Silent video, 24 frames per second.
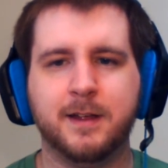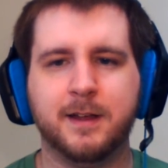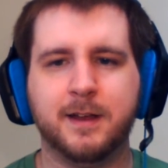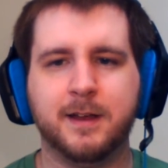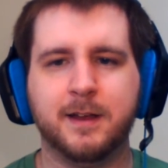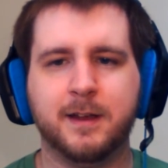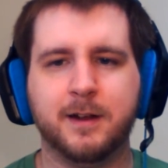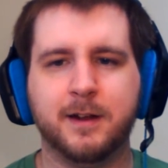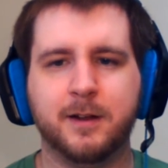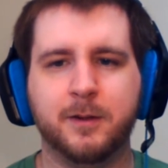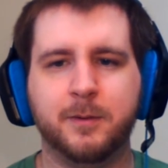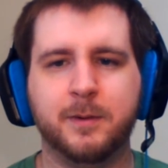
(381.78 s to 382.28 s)

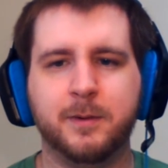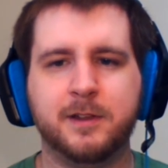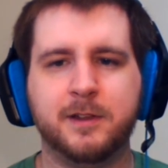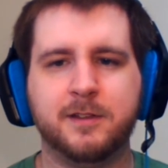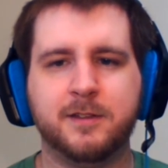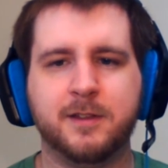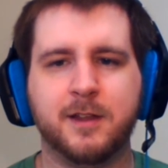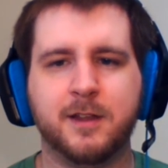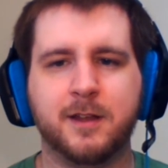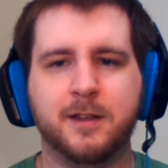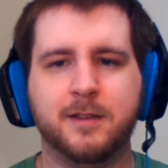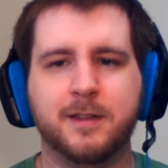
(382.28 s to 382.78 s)
I'd always
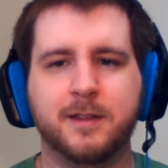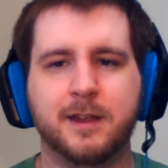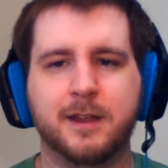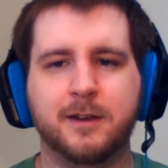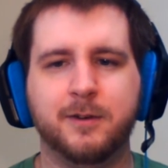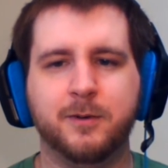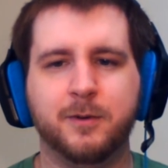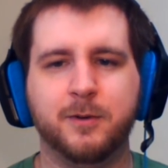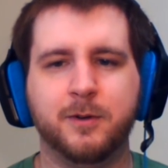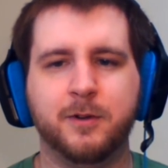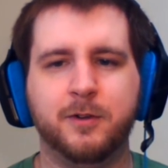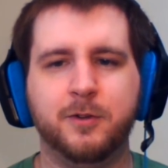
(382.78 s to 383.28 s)
thought that in
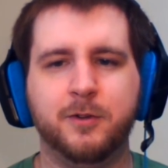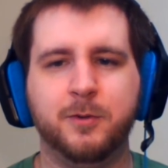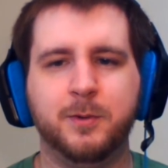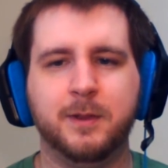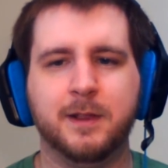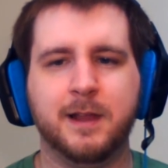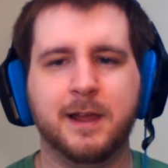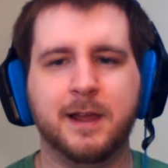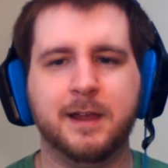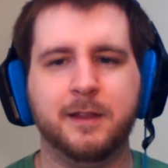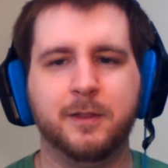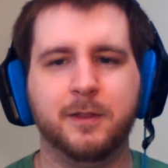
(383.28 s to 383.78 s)
order to
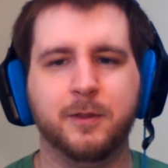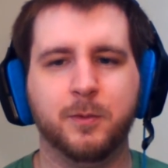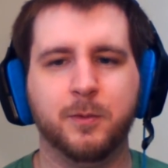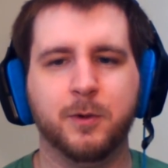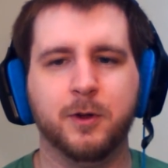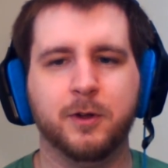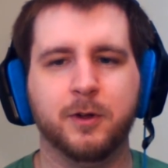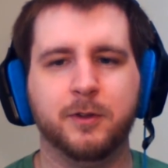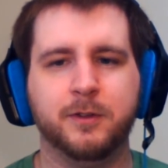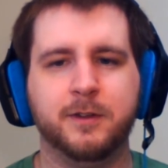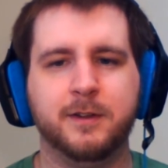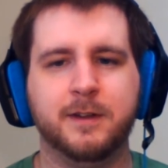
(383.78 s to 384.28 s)
enlighten the
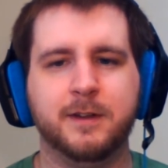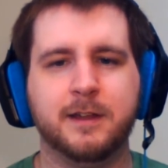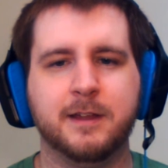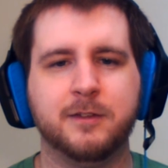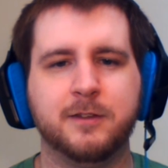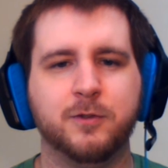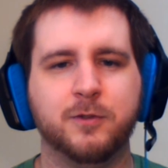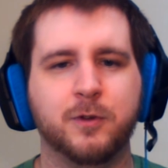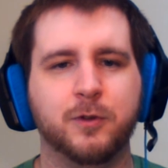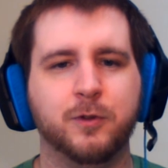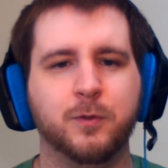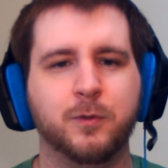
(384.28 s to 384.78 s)
world to
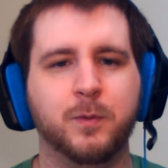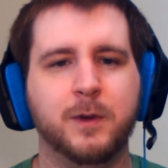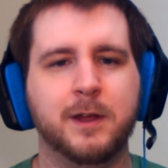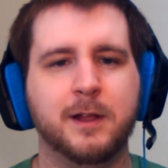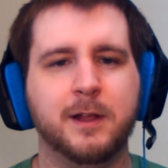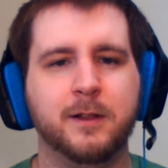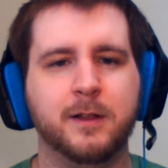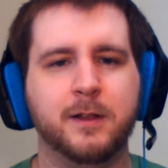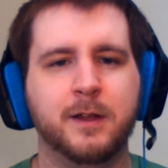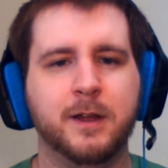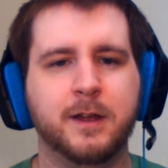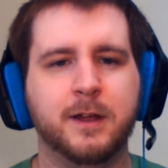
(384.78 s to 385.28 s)
Destro's
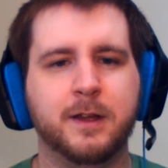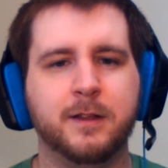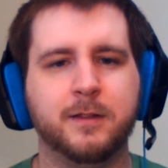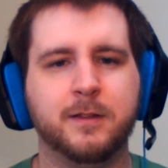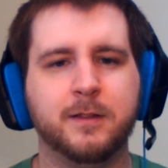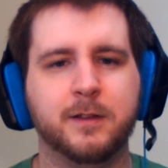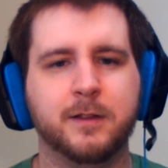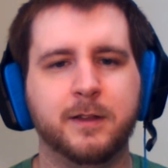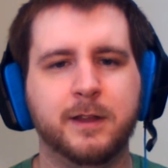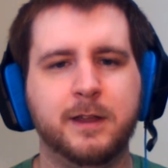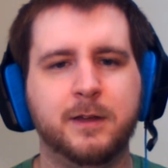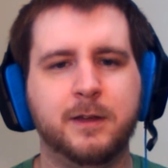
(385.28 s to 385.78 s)
will,
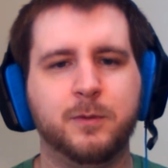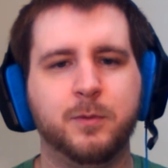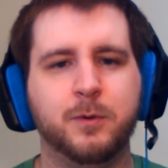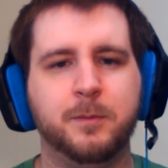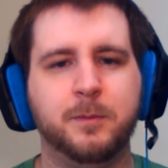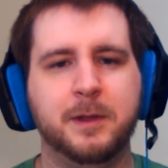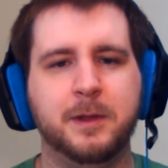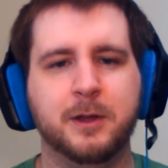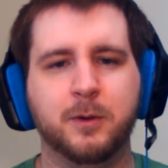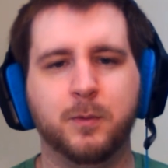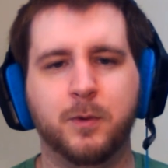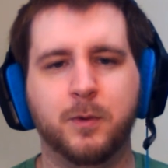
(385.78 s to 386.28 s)
the League would
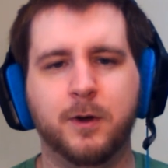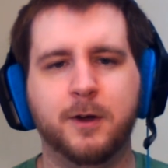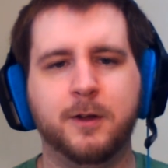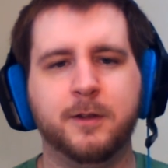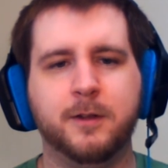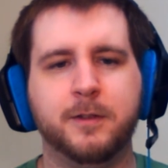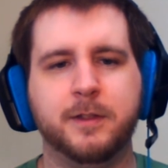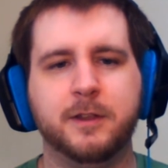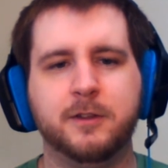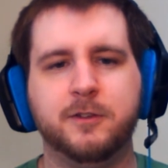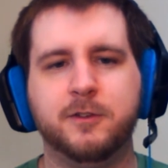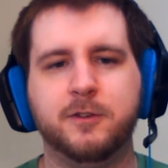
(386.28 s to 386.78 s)
be a wall
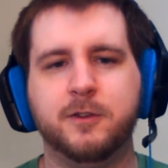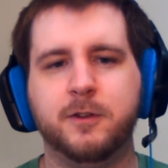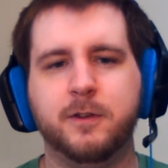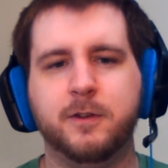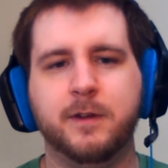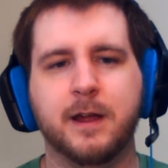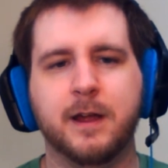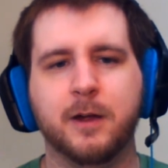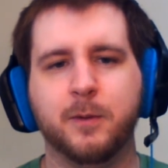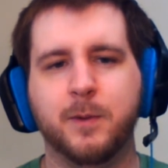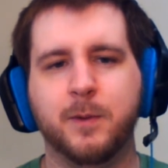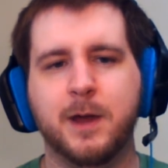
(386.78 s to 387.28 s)
that stood
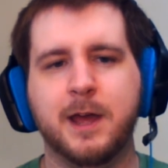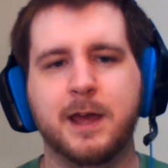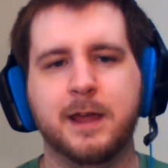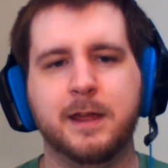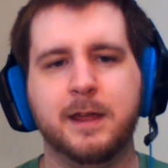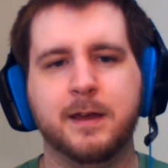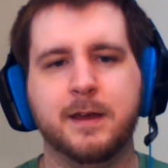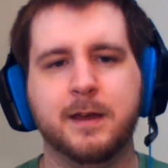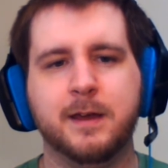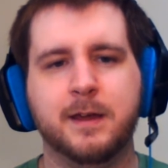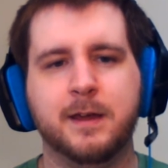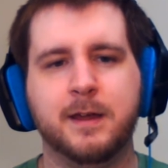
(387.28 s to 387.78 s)
in our
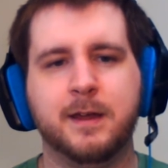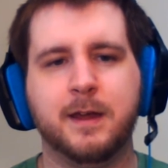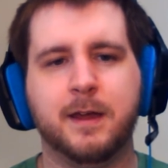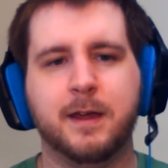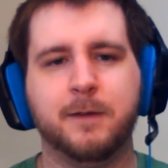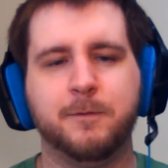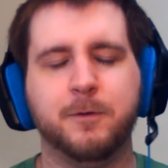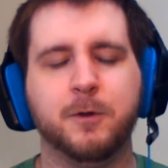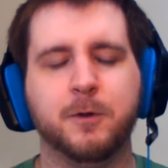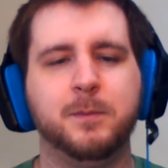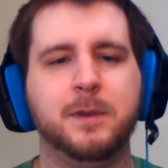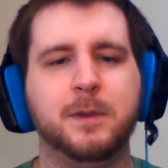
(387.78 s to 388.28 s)
way. I
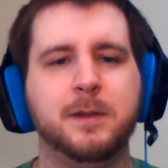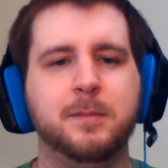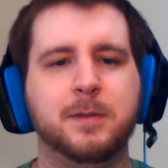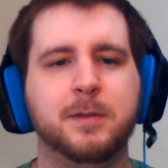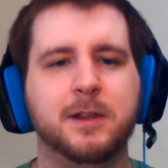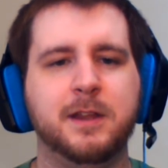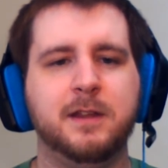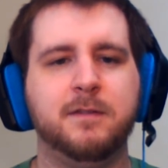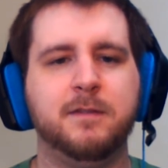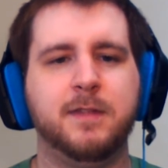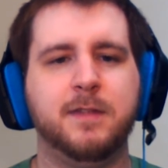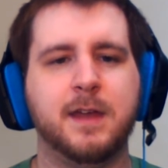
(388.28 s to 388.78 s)
firmly
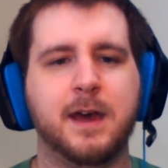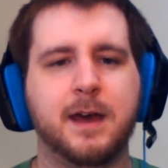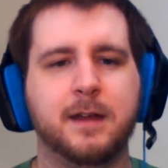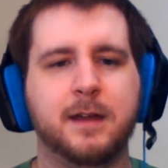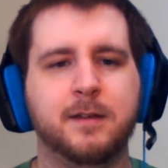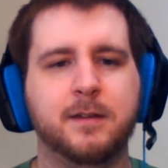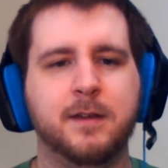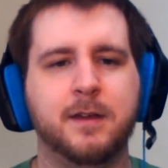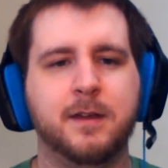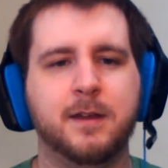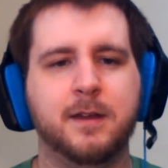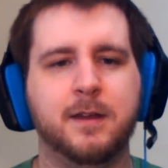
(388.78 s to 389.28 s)
believed
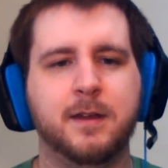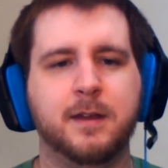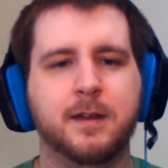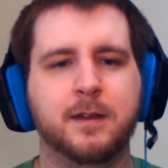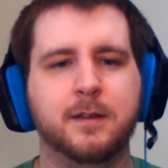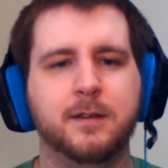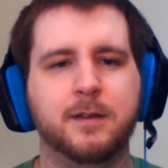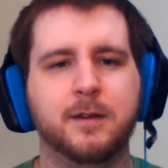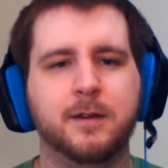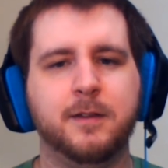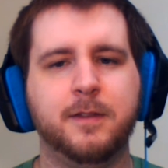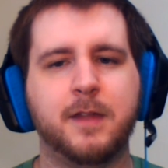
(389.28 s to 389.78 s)
that.
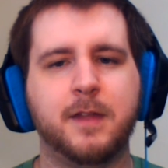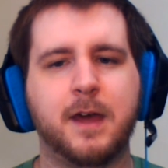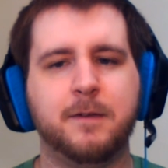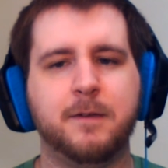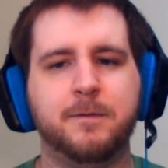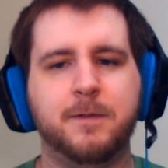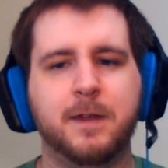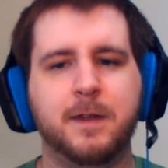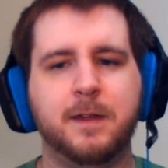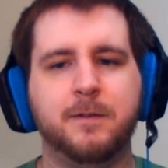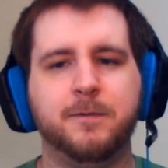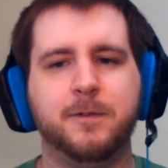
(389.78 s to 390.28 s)
Until that
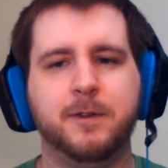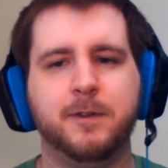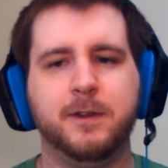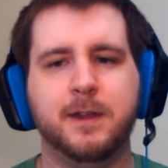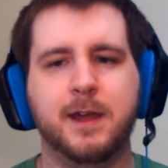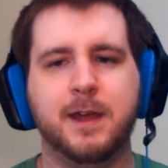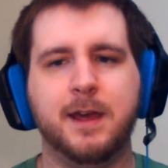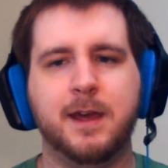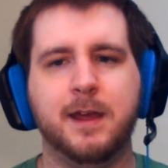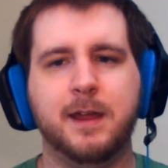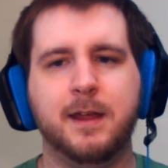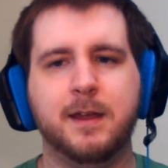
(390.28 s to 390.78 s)
fateful
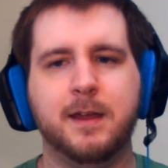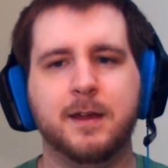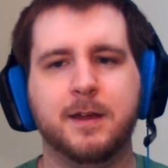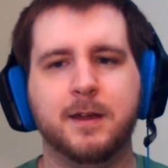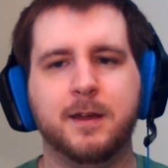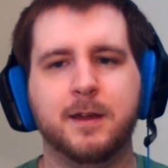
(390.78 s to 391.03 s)
day.